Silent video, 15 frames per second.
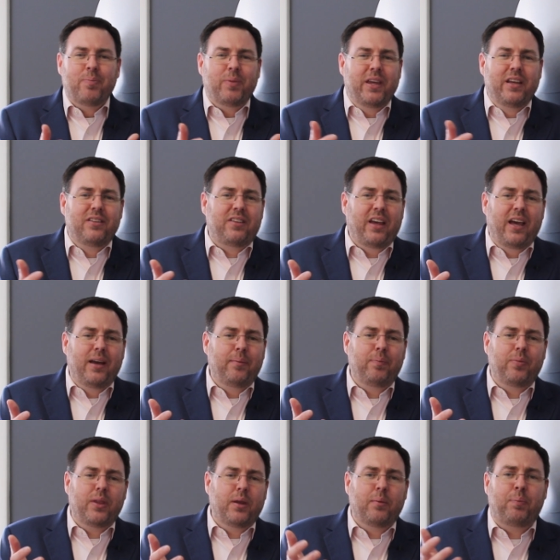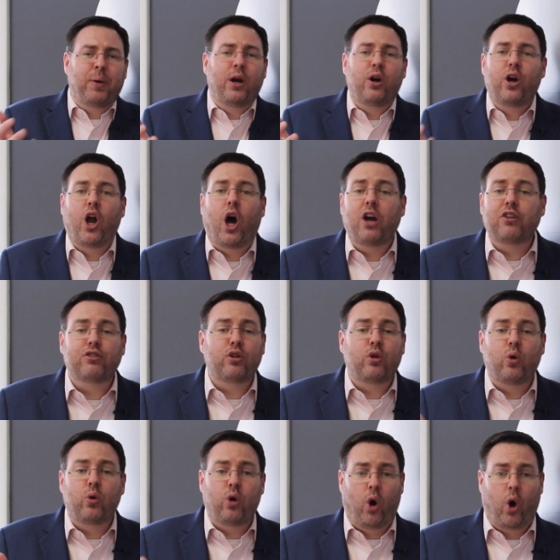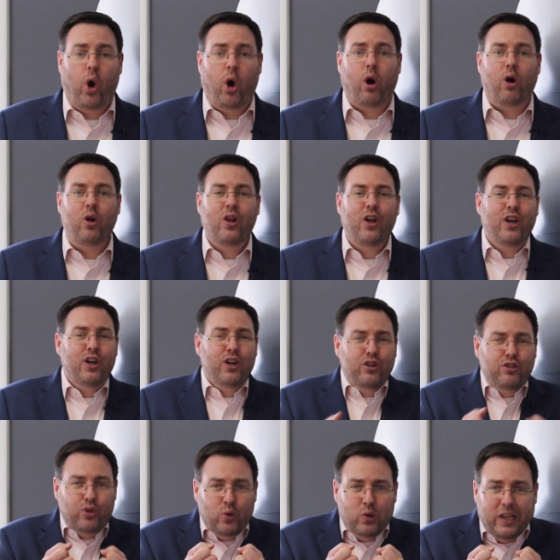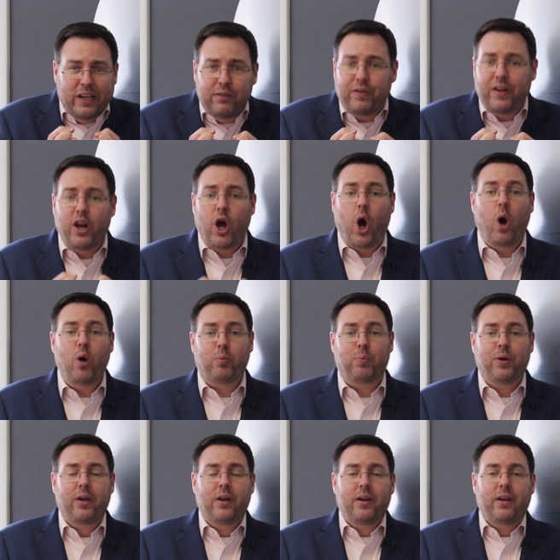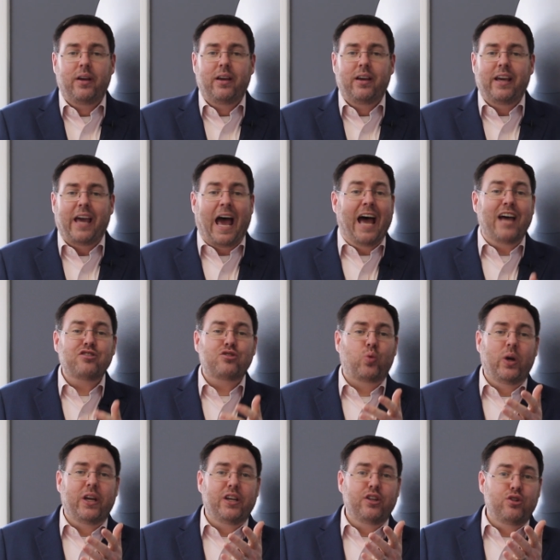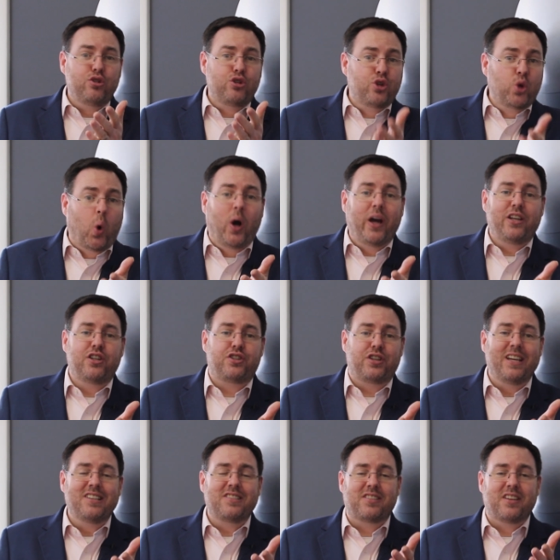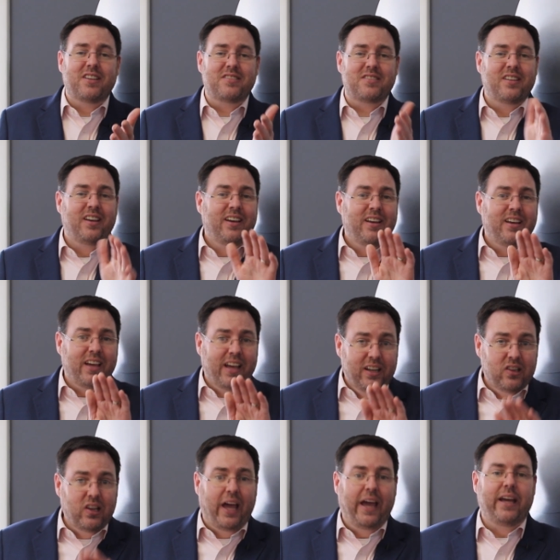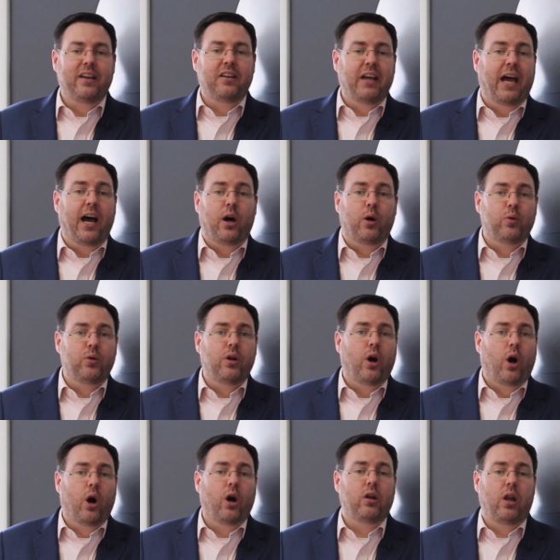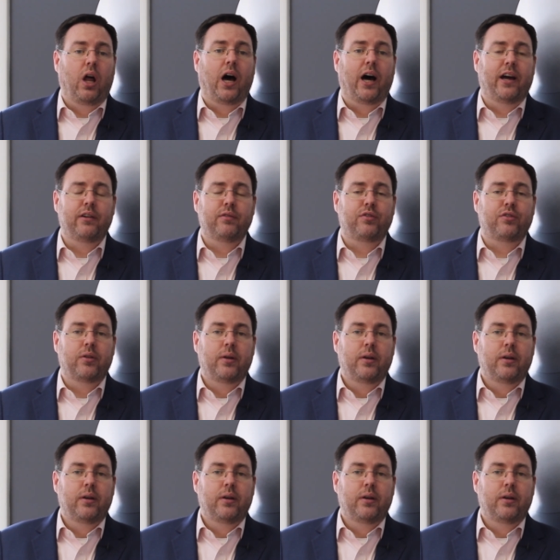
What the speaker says: is a paradoxical call to live in hope as we join Jesus in laying down our lives.